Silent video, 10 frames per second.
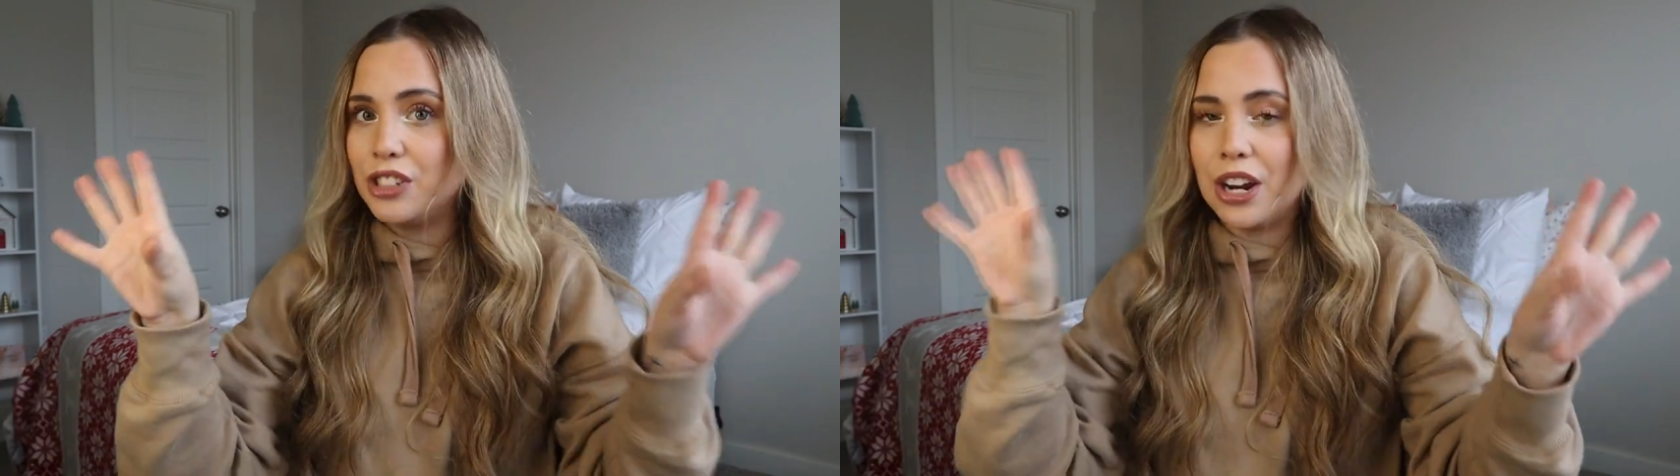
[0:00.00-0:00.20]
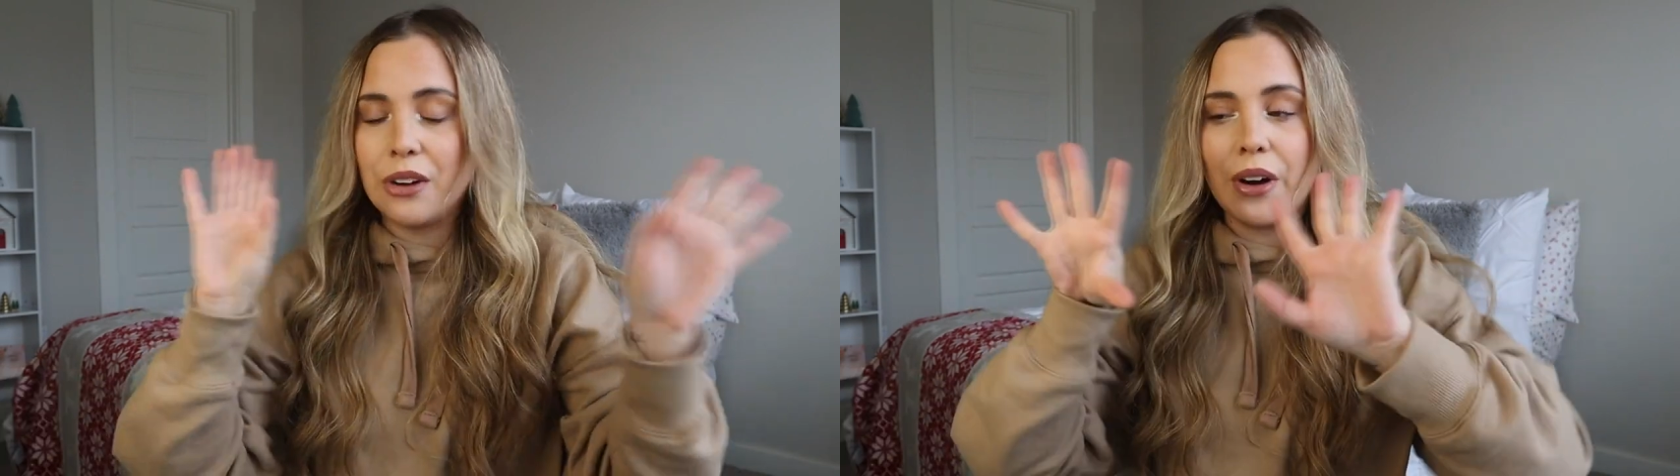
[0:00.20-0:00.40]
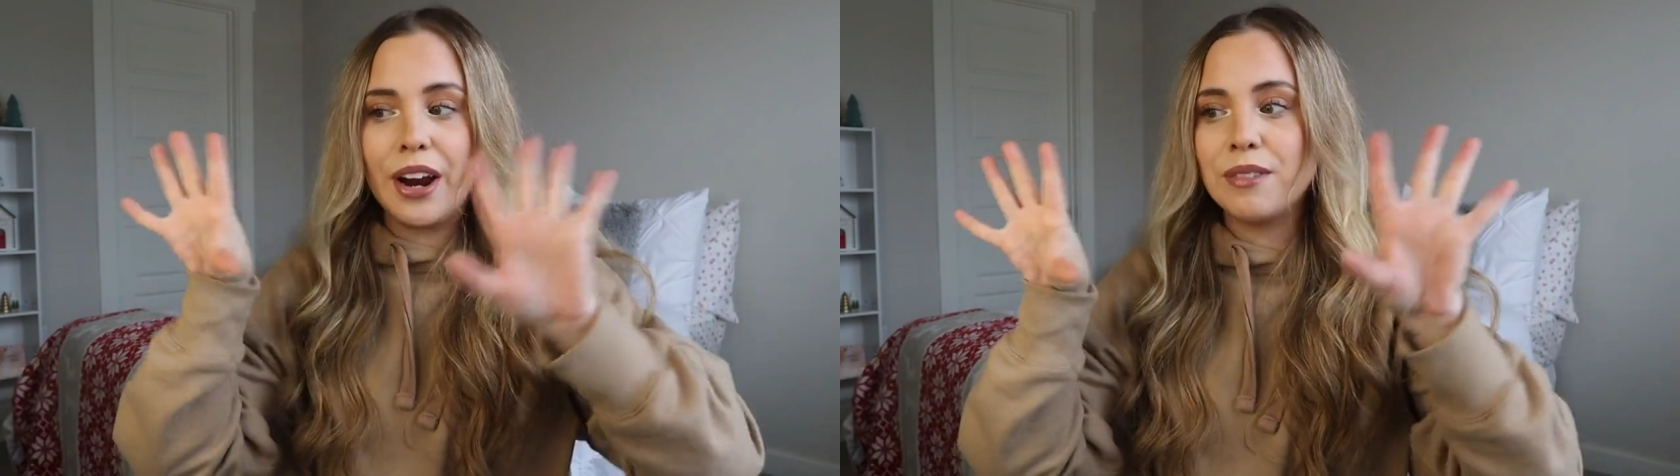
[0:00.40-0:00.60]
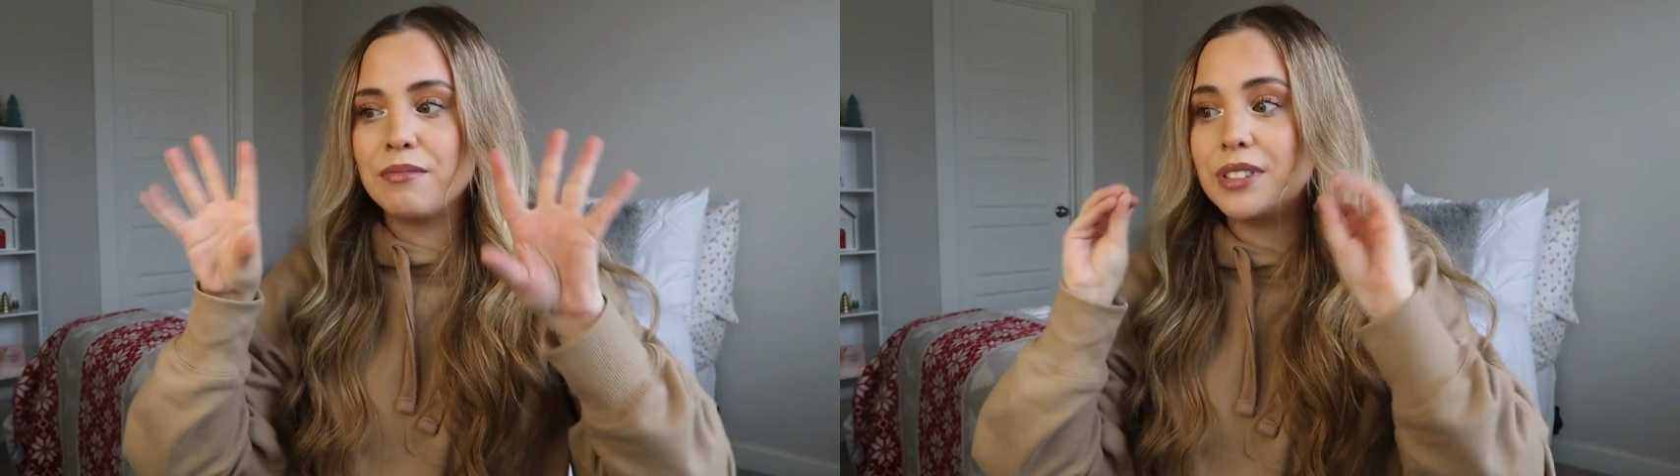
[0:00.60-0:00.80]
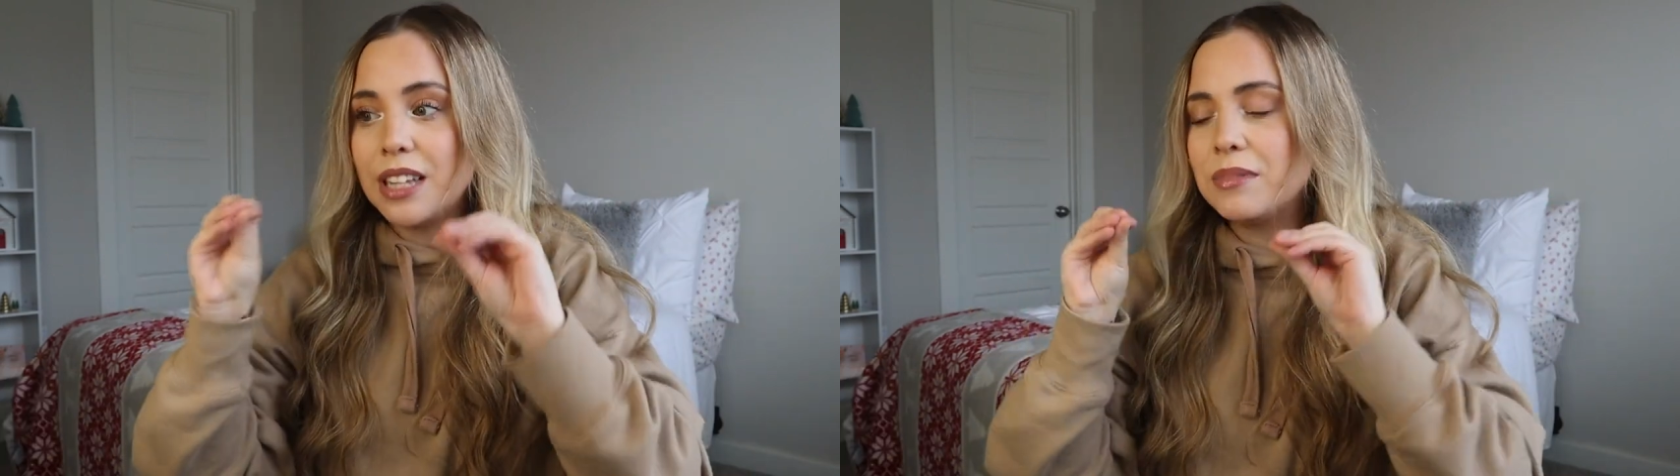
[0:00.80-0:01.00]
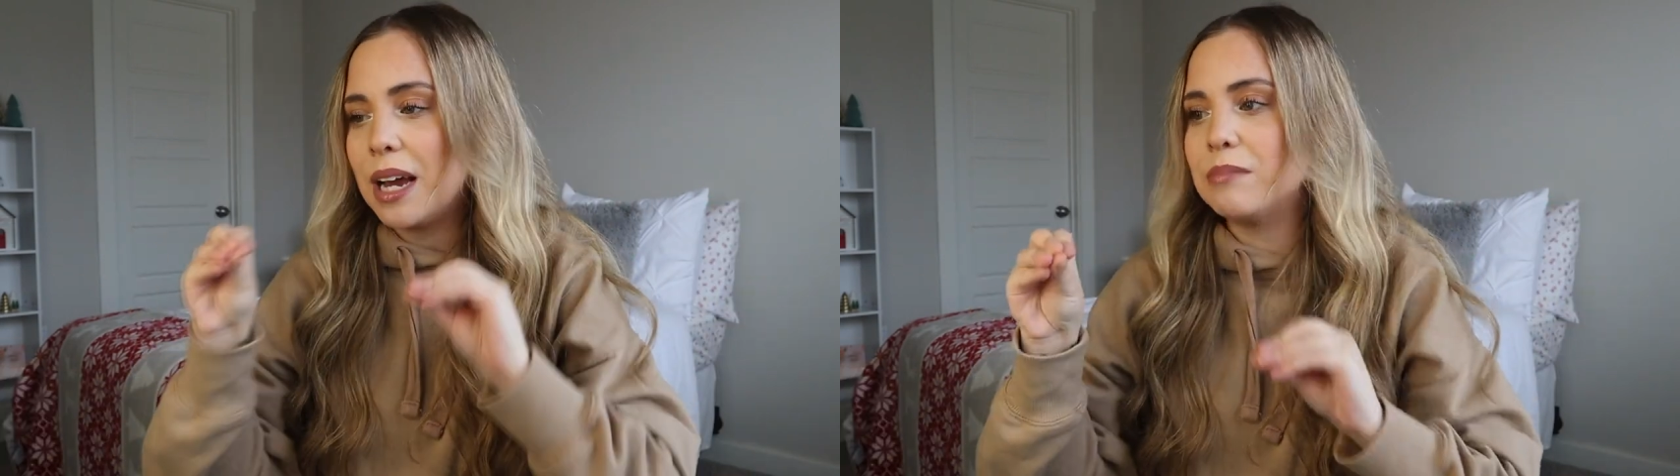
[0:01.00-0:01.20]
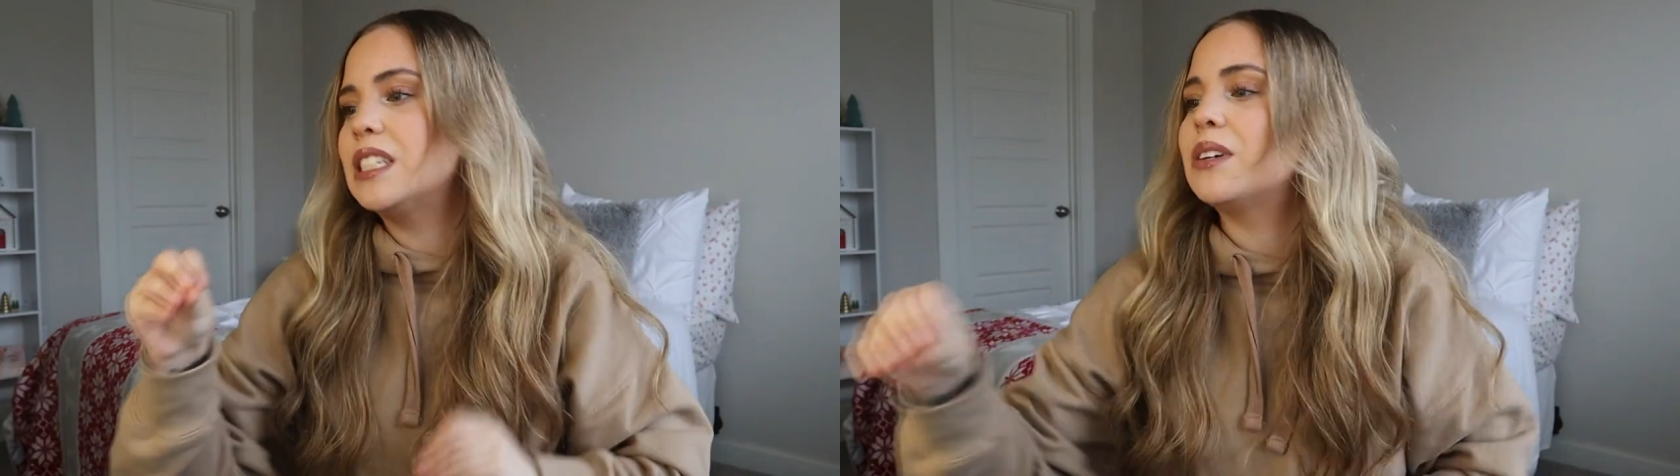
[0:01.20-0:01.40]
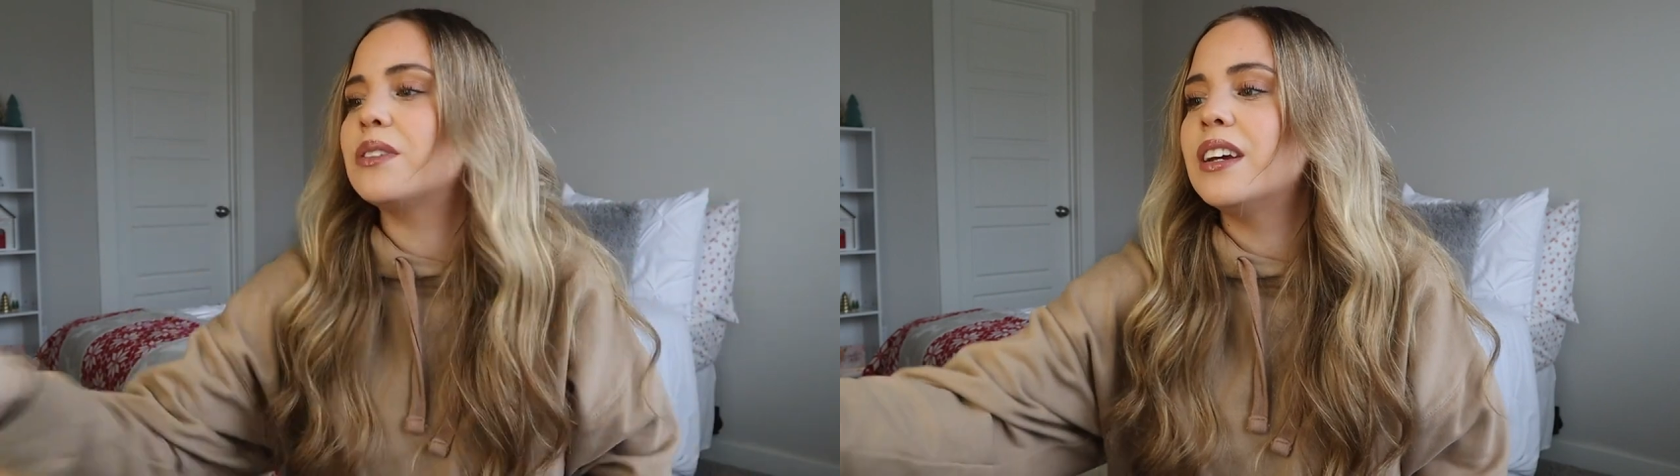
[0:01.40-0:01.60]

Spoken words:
January, sometime soon.